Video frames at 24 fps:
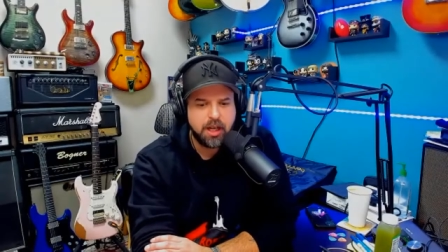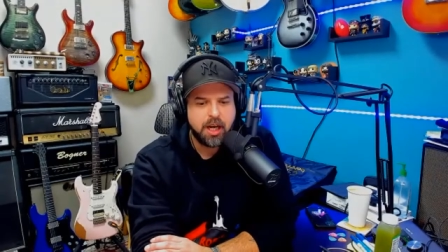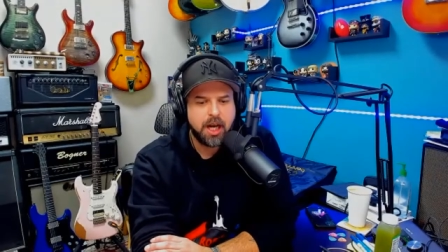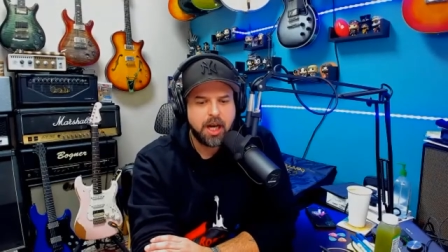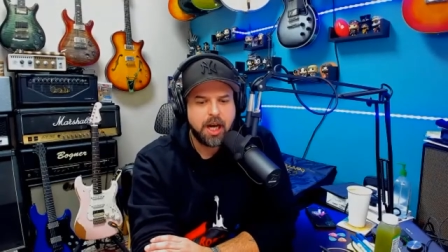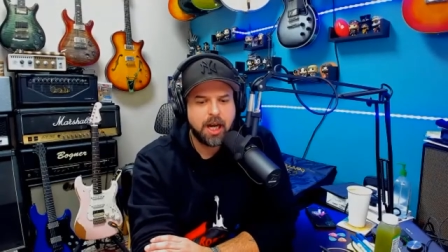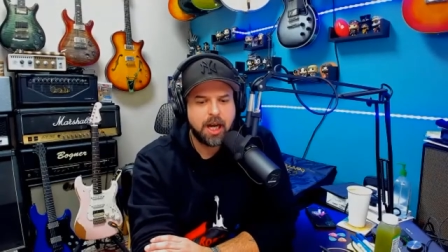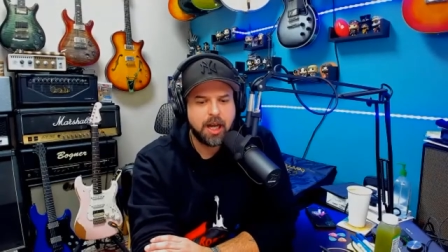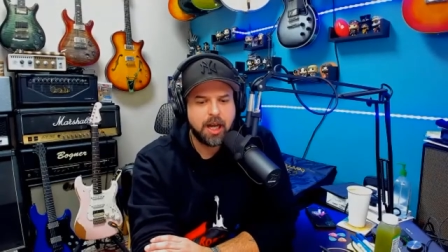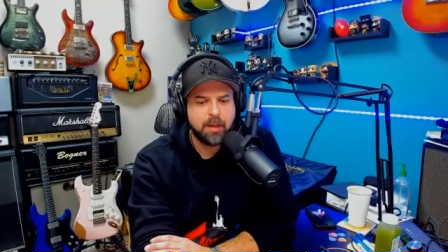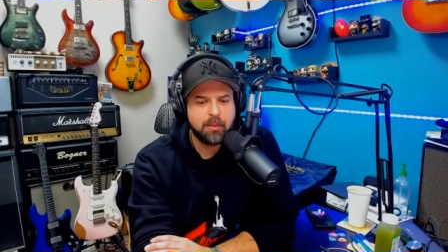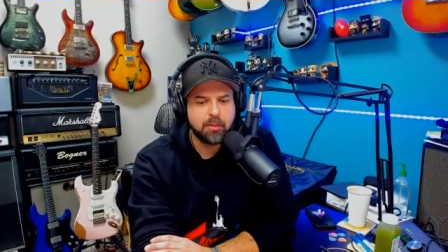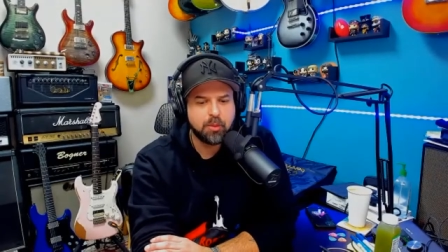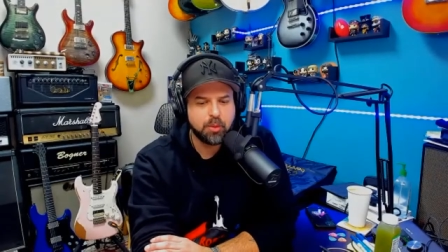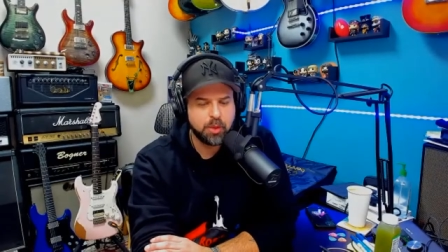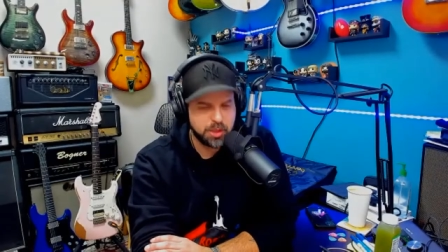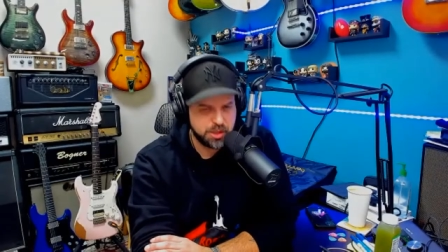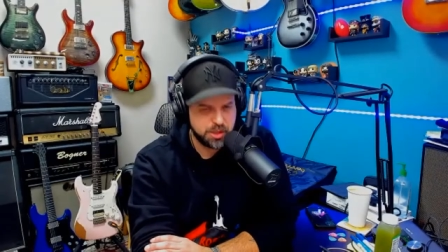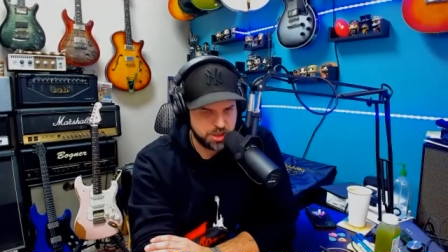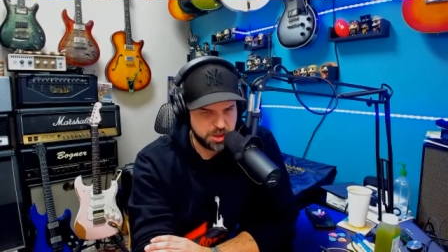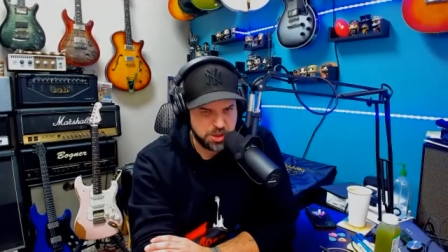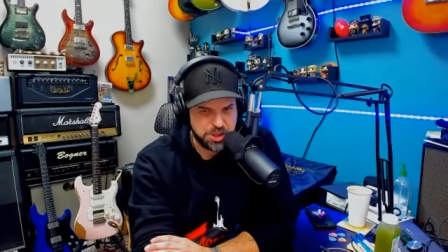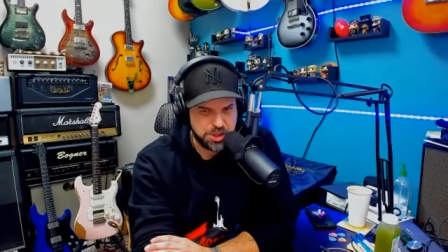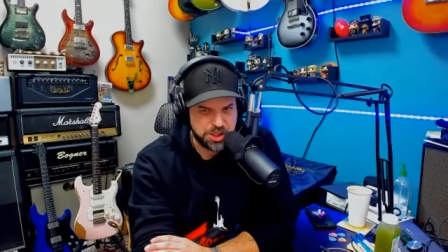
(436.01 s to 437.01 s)
i'm
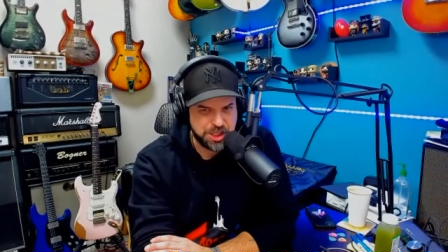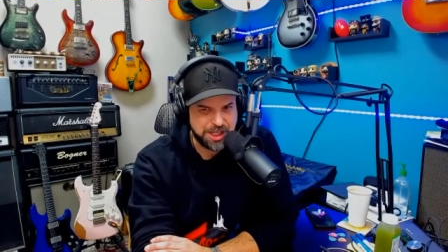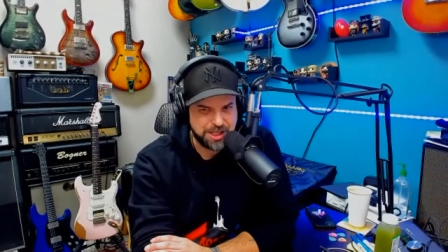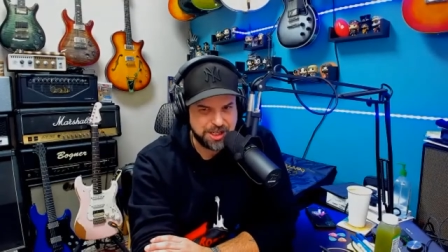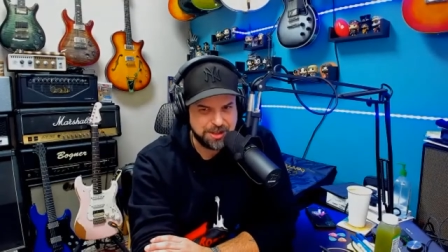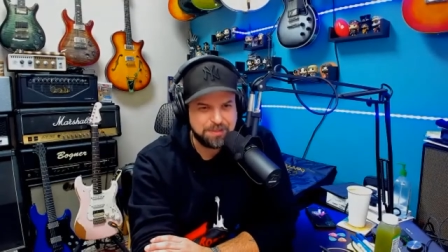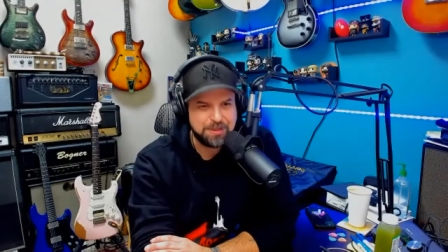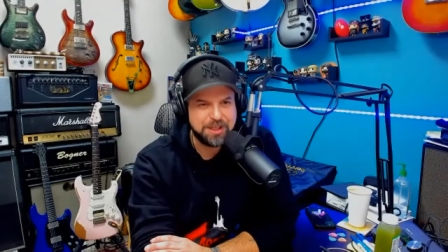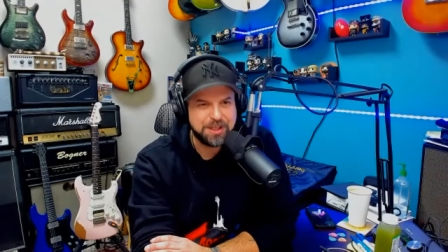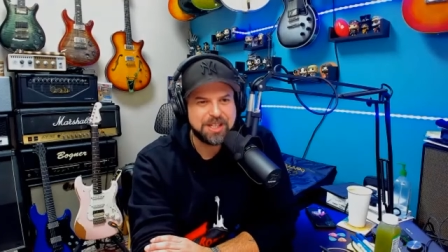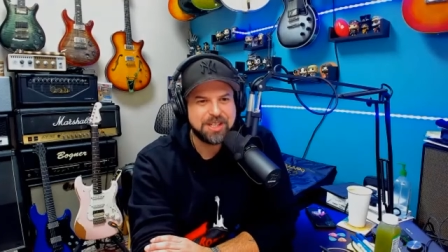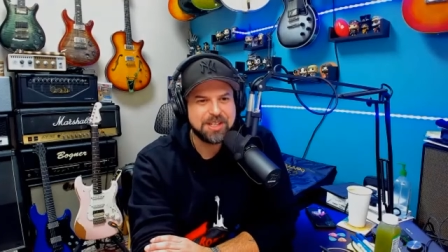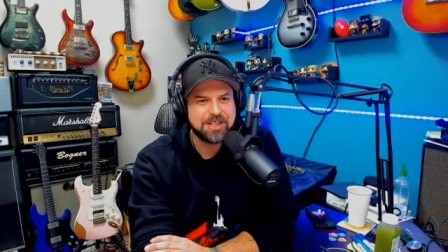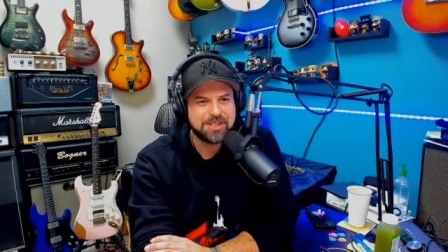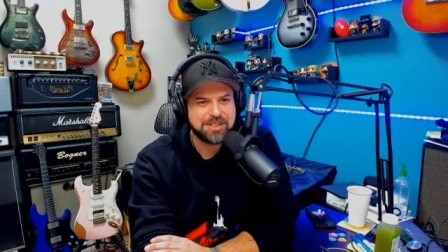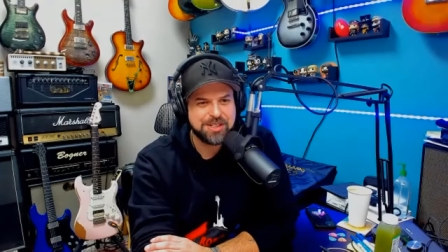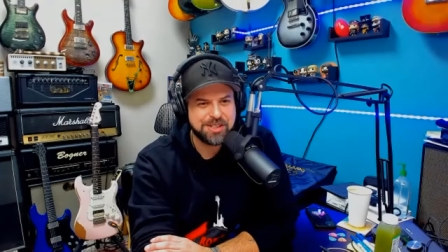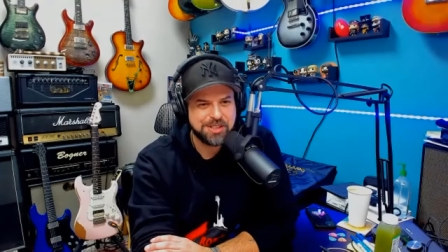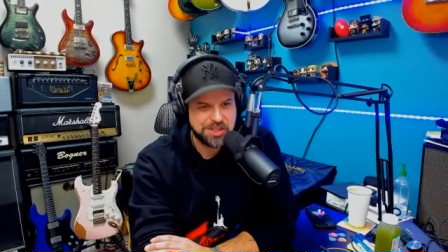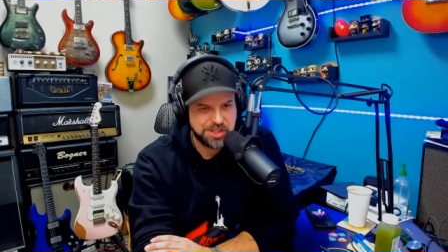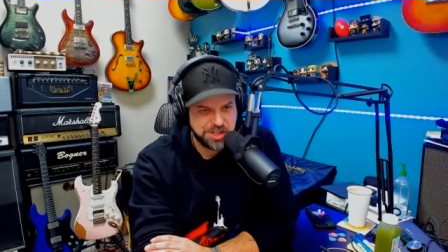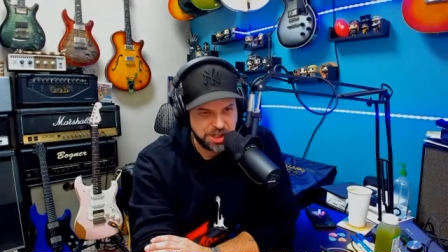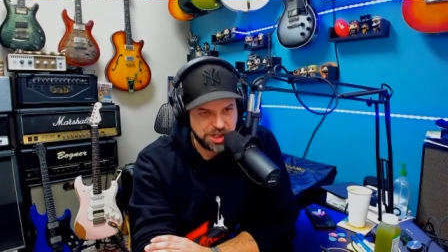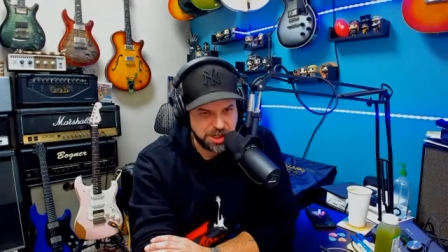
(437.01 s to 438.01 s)
researching it because
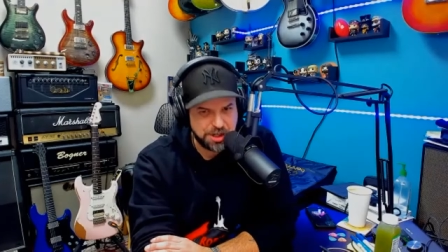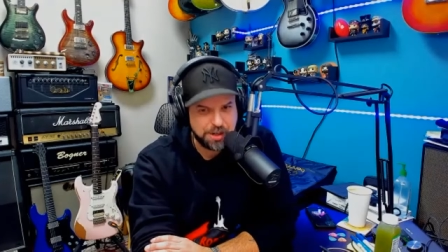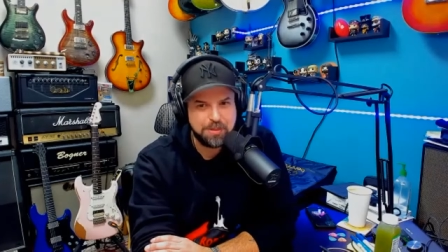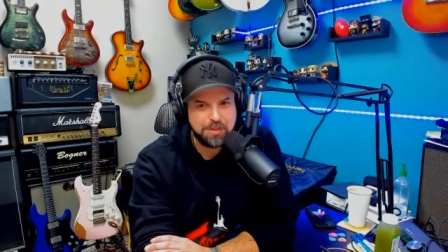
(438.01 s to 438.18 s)
it's going to